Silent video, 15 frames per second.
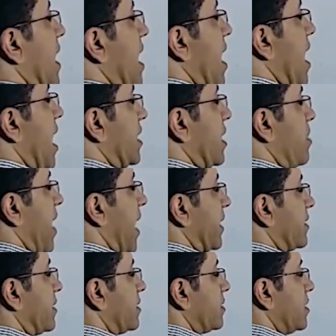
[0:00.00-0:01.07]

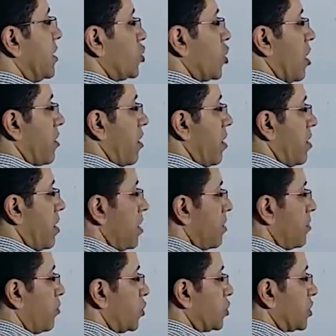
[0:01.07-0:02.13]
acetylcholine receptor,
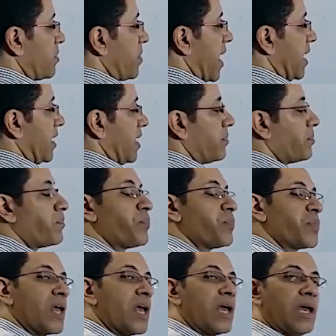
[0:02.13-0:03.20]

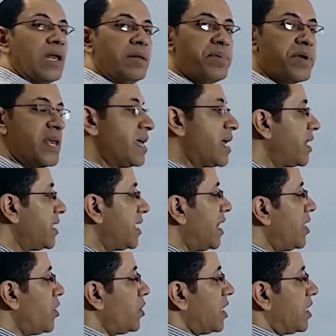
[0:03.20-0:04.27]
and when the gate
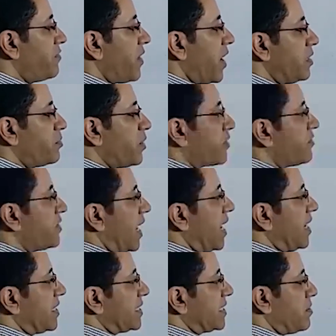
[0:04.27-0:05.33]
opens, it
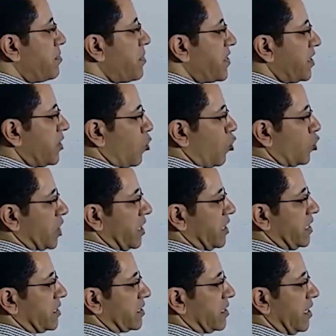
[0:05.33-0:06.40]
causes sodium
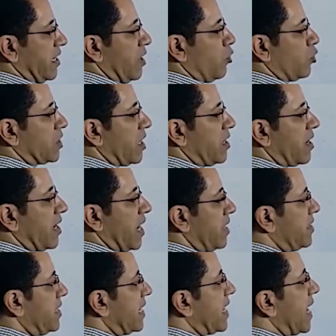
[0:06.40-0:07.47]
ion
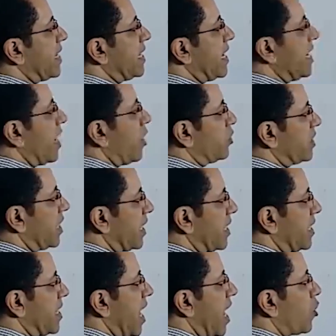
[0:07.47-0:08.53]
influx, causing
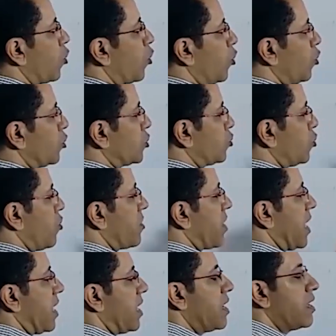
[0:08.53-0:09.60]
depolarization
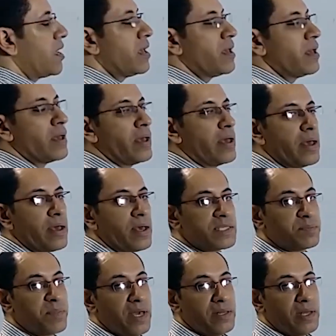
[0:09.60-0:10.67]
in the
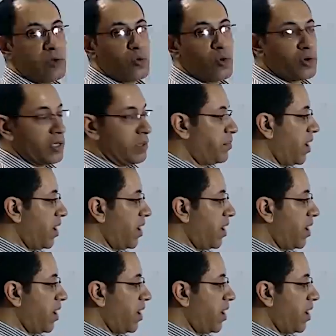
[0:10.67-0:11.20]
postsynaptic membrane.